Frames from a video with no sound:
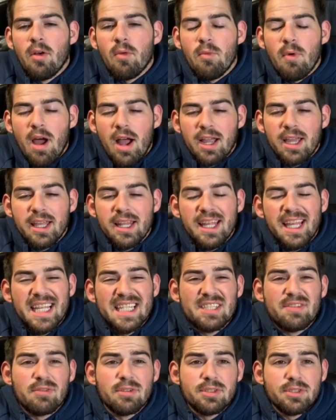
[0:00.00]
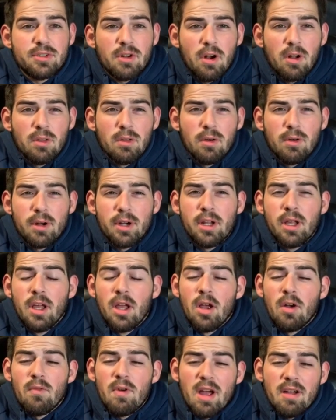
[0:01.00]
Rocket is for Star-Lord.
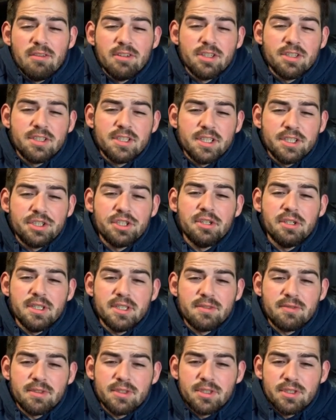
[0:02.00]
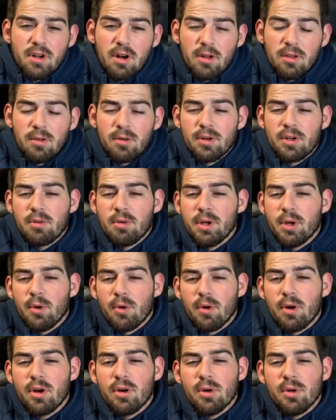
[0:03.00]
Ravager Stitcher is for Star-Lord. Kree
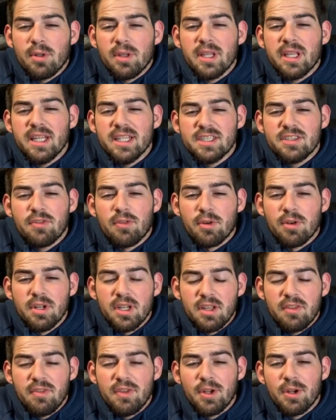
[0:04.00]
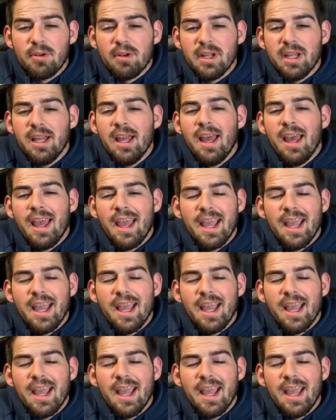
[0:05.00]
Oracle is for Nick Fury.